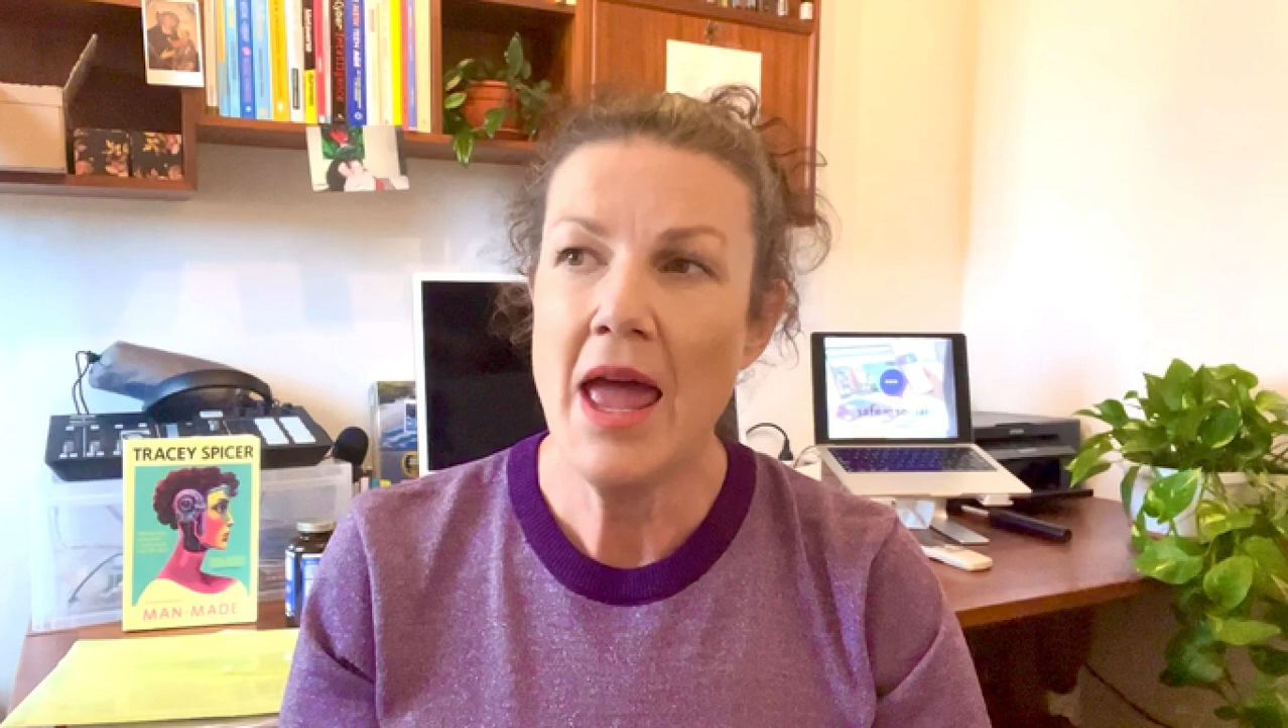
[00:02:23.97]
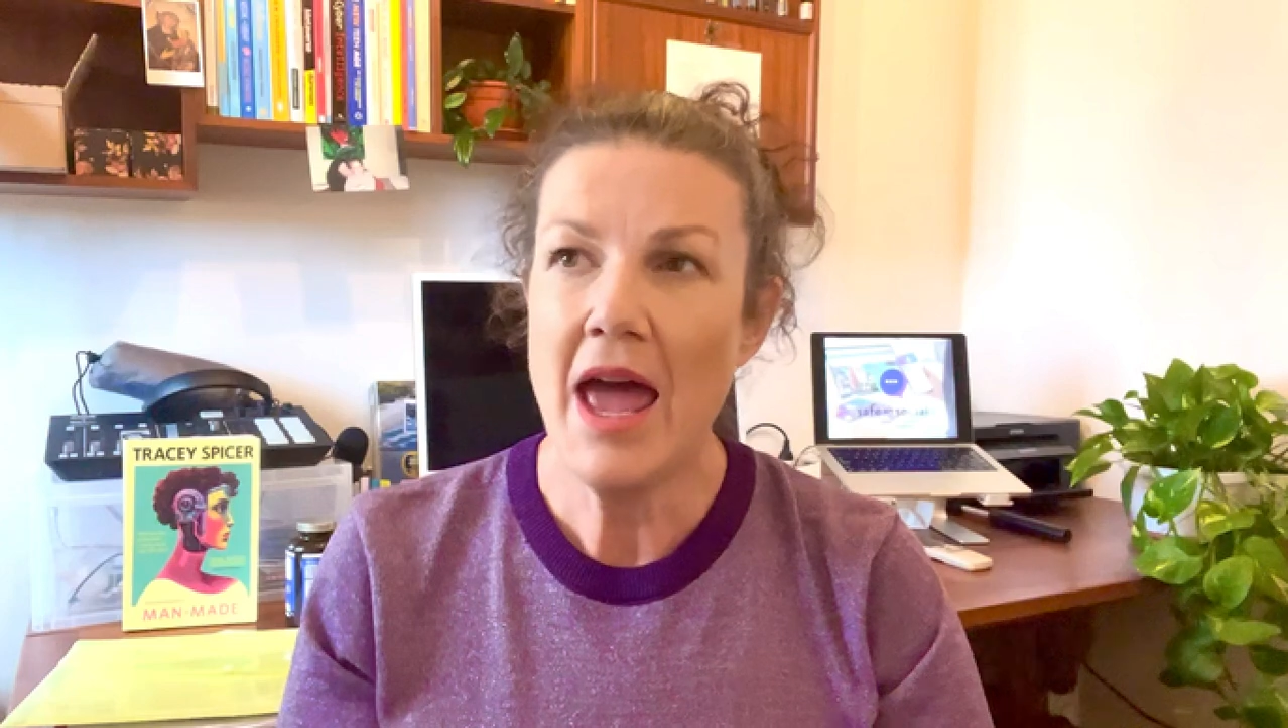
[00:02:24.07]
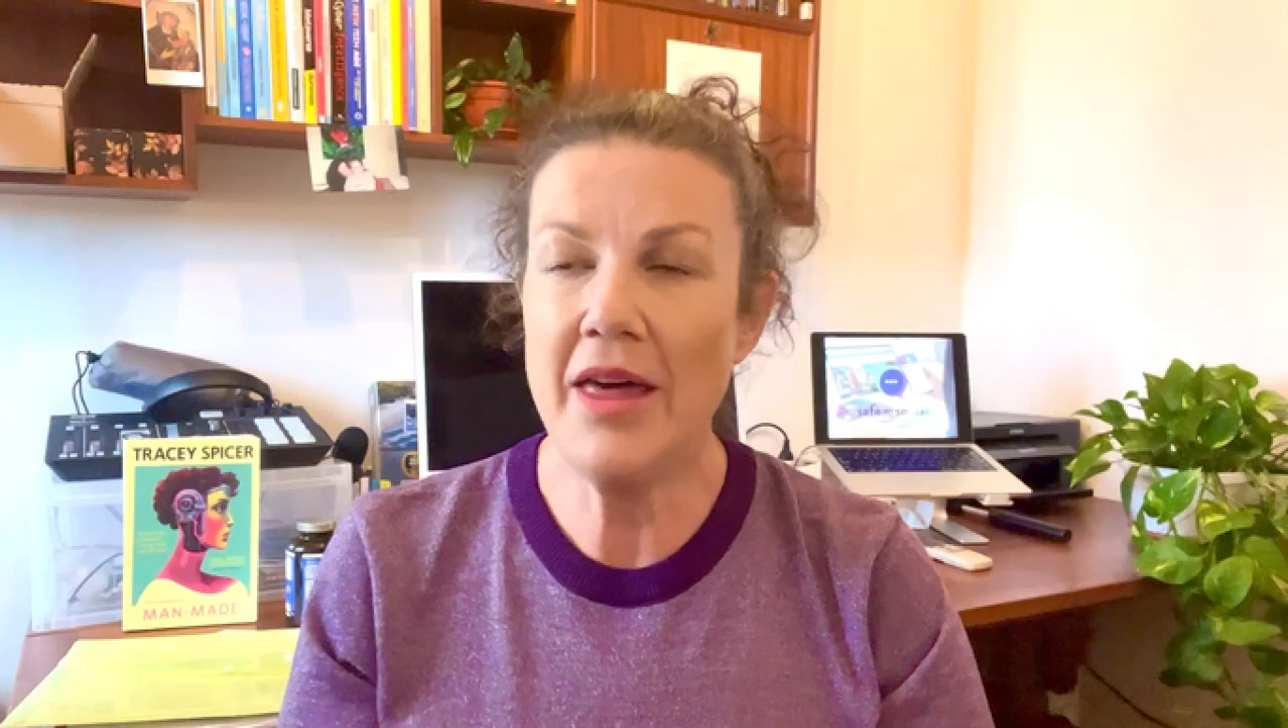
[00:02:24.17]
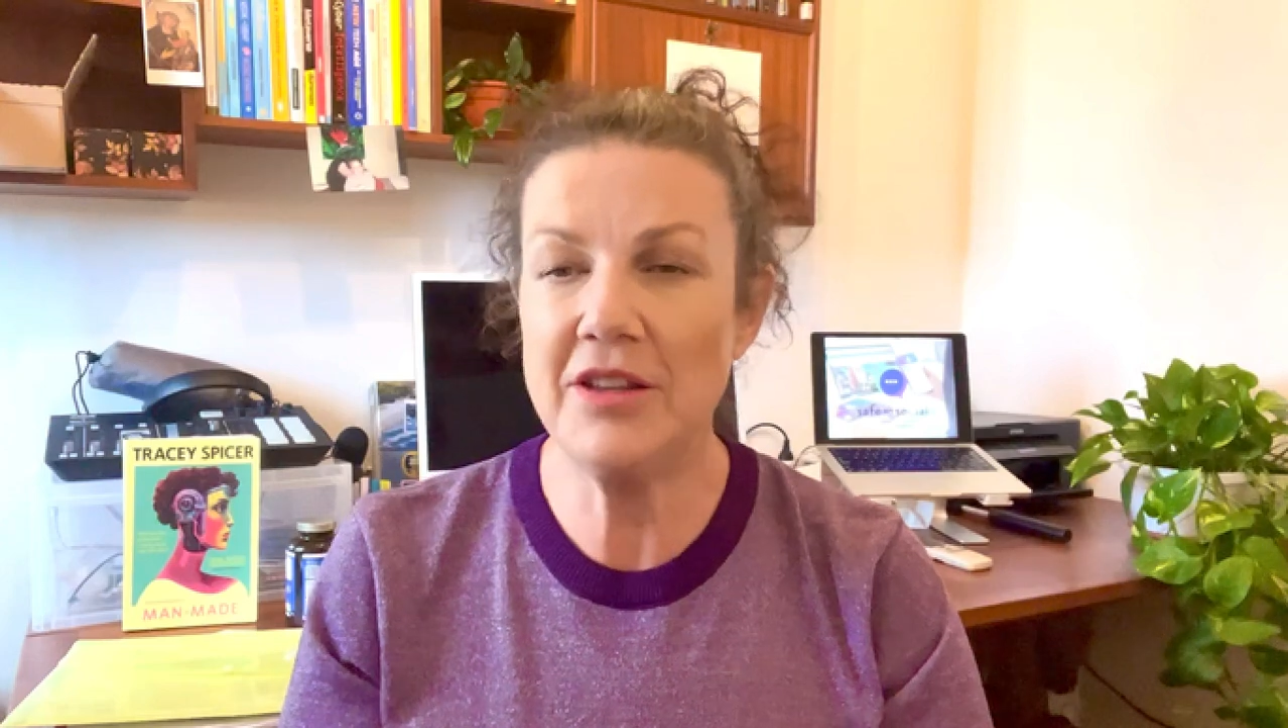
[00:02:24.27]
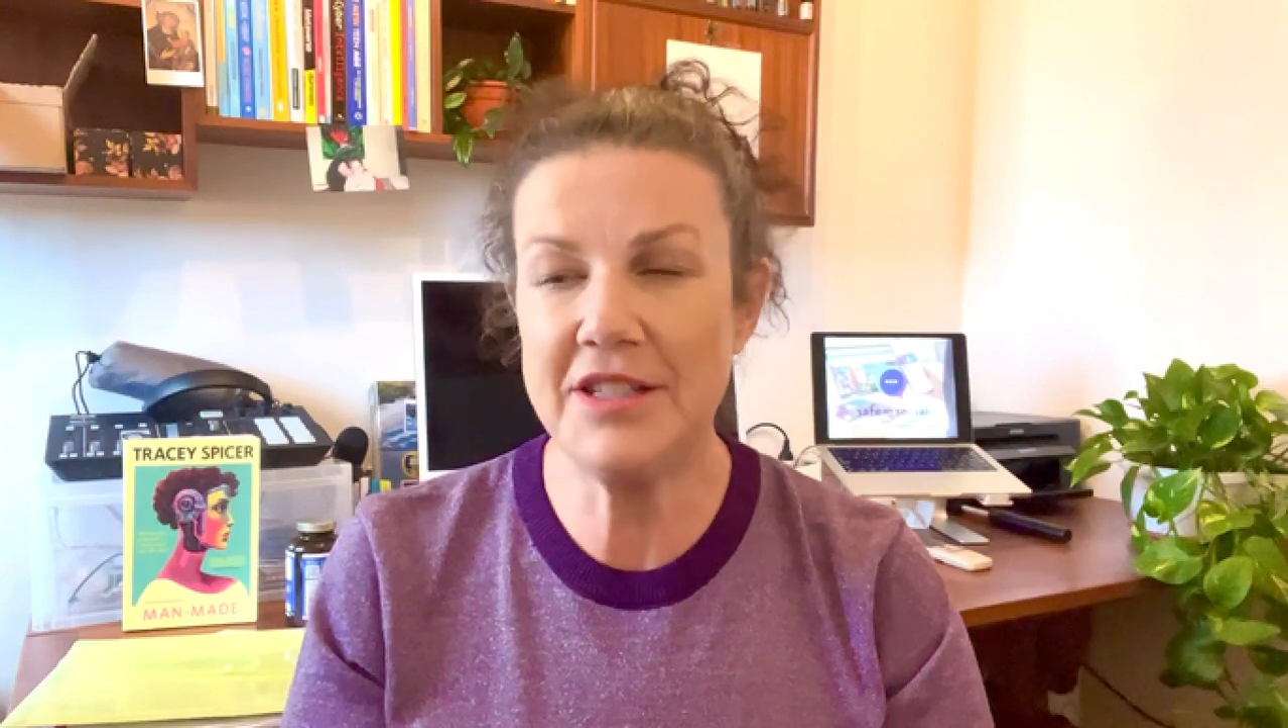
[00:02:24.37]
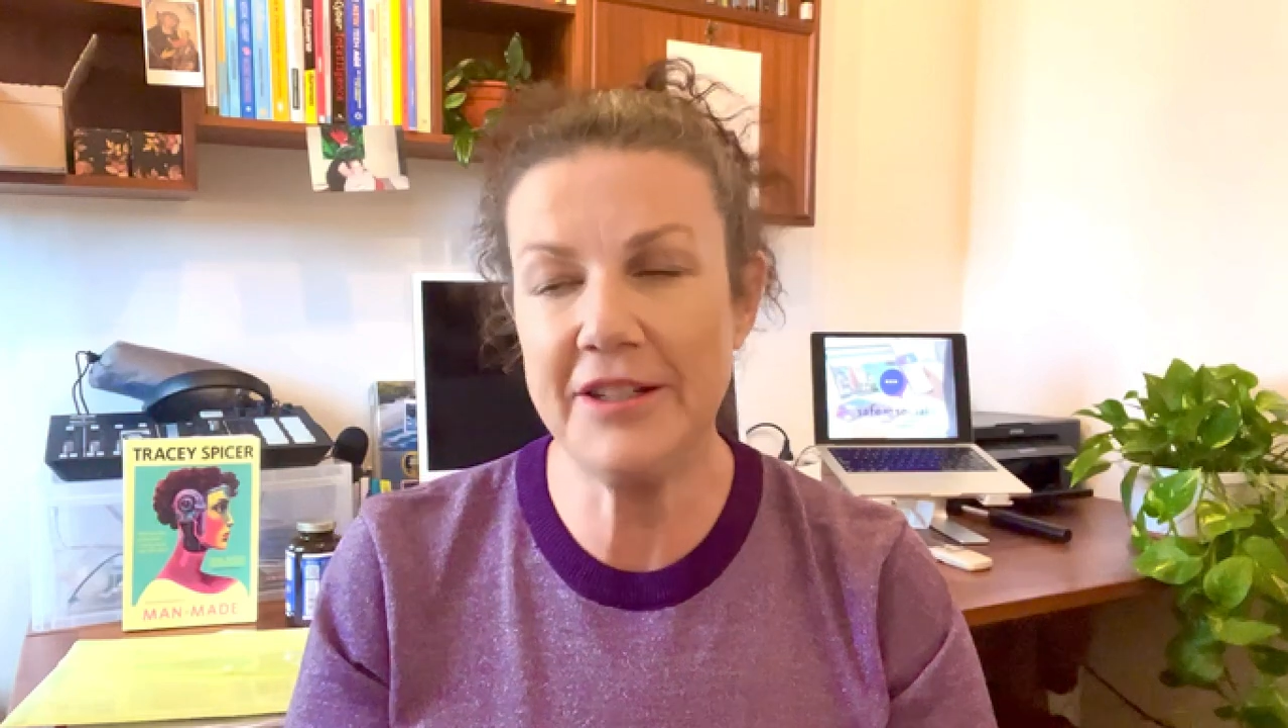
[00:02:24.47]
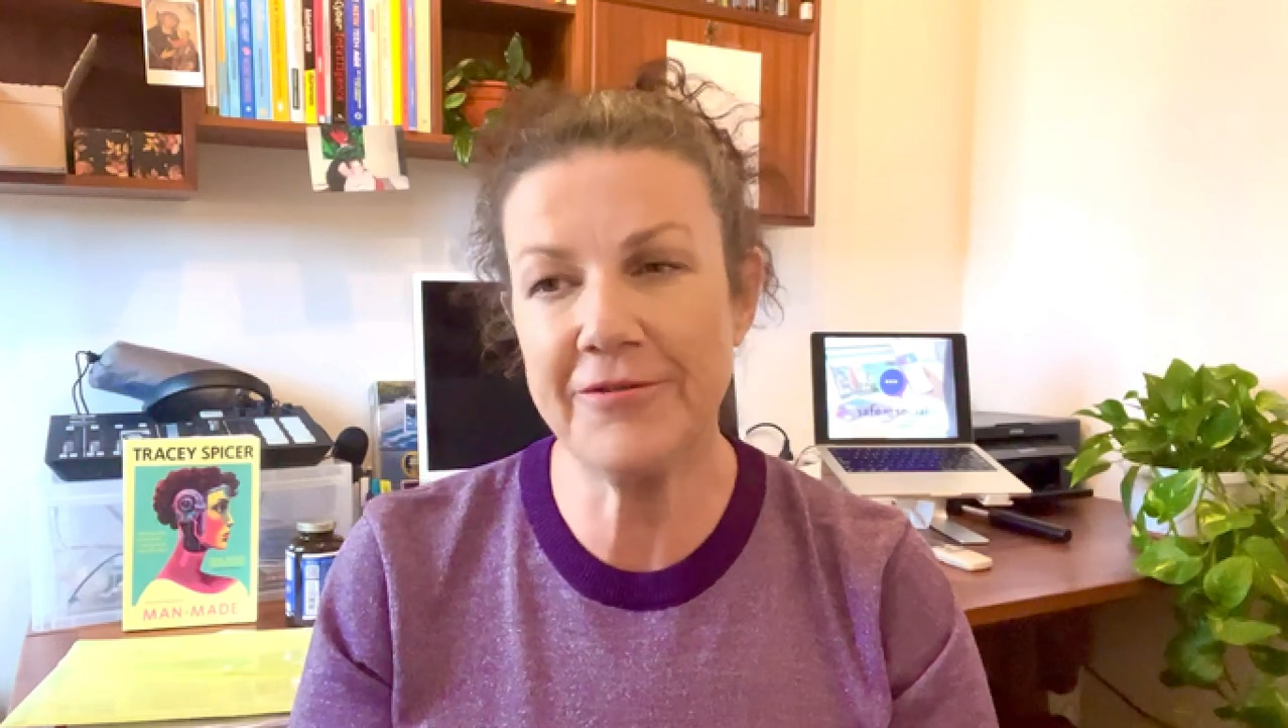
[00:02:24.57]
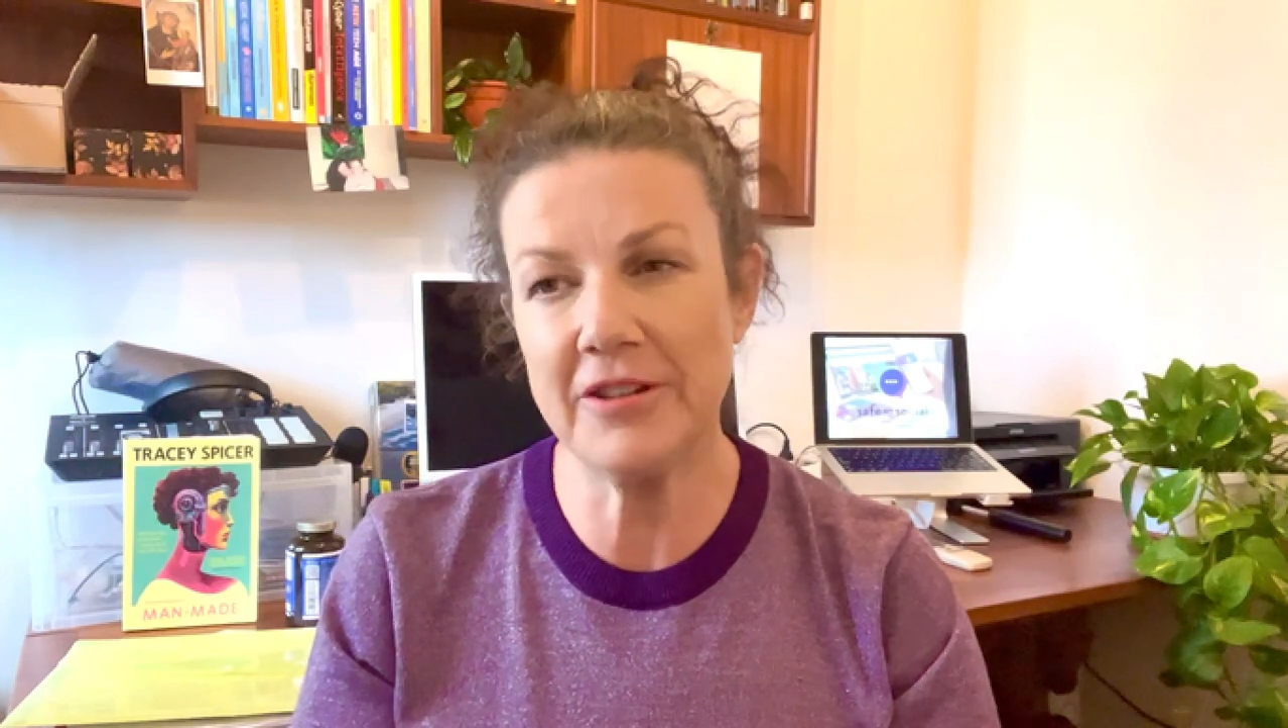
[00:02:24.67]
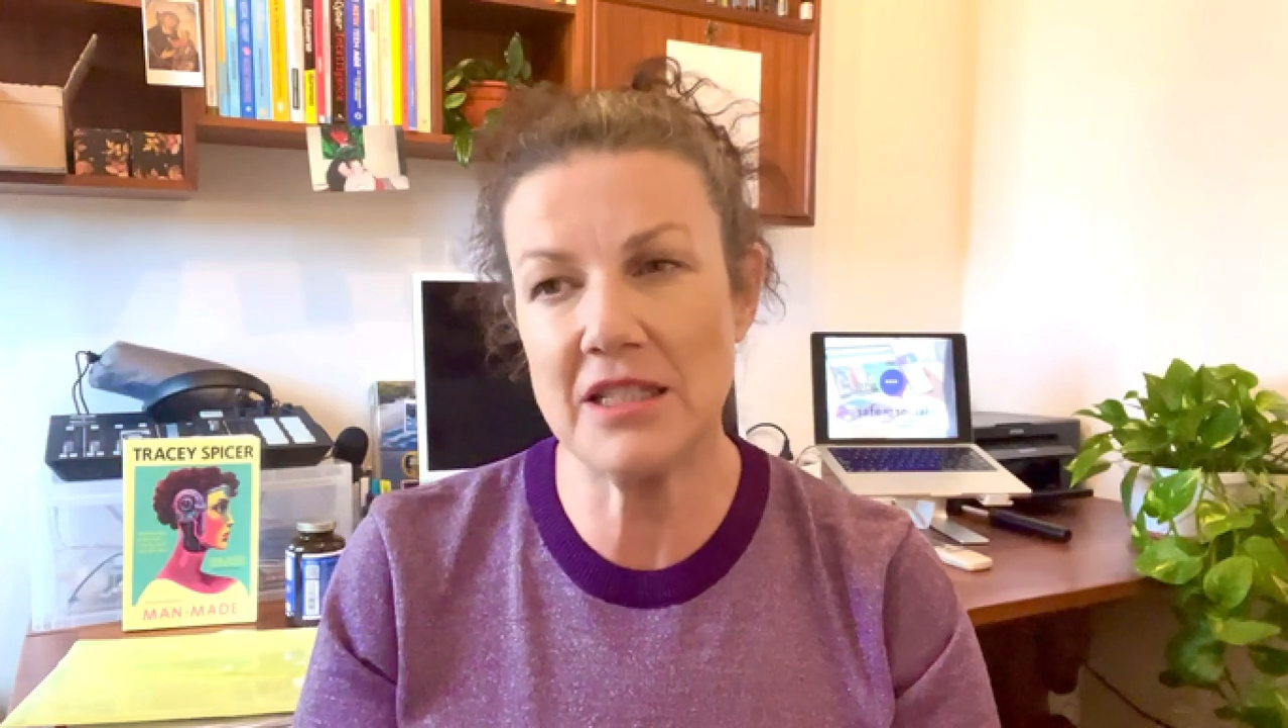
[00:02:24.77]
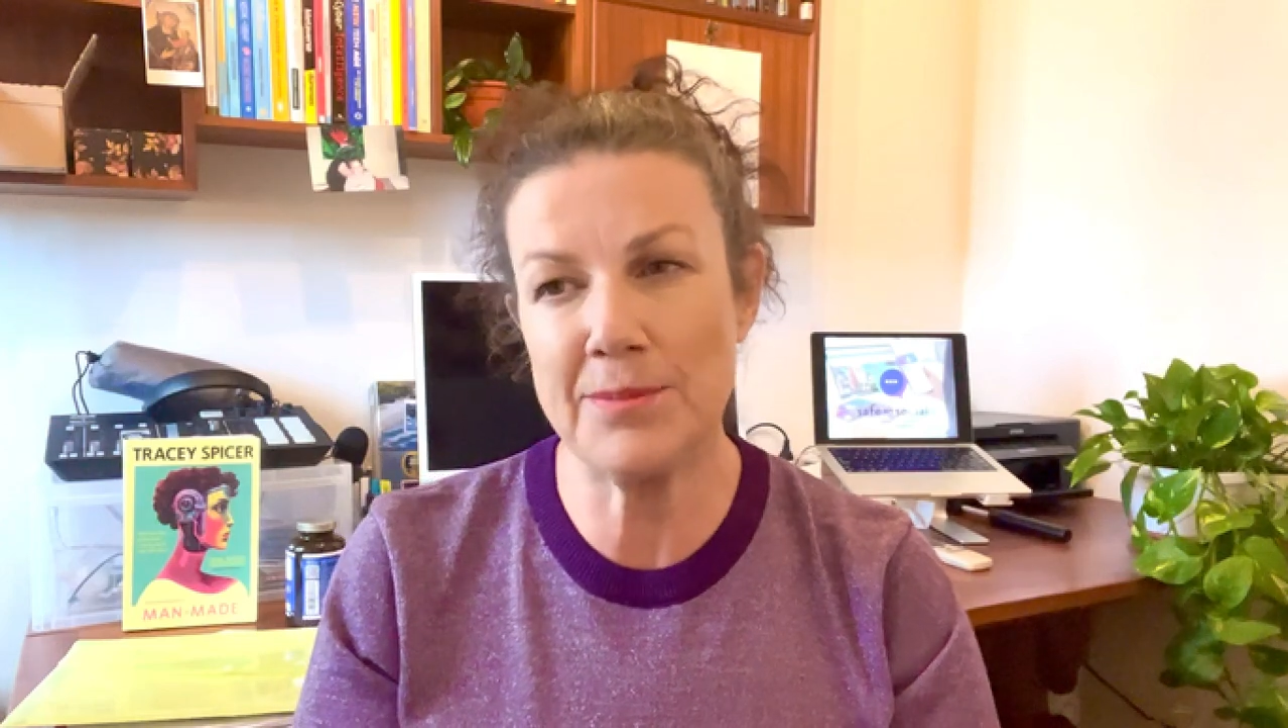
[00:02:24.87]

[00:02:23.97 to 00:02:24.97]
And the difference